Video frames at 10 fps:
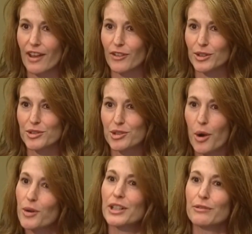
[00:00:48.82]
level is
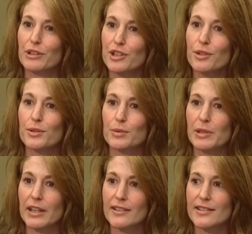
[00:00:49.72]
totally reduced
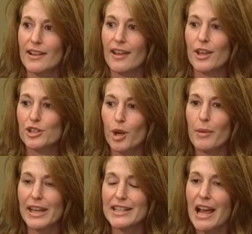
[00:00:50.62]
because so
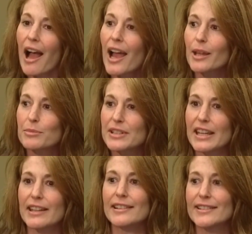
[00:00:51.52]
many times
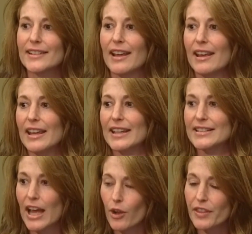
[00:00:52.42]
he's, he's
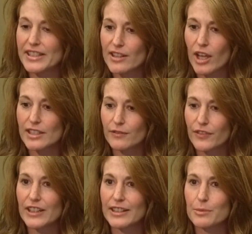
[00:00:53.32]
got all these thoughts and
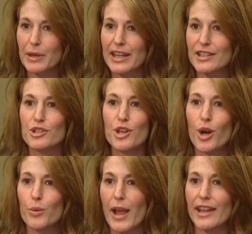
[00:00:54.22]
feelings, but he has no
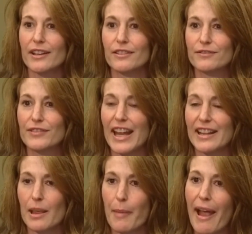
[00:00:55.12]
way of getting
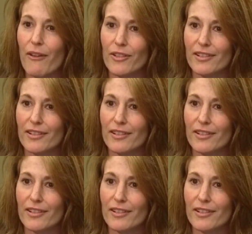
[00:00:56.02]
them out.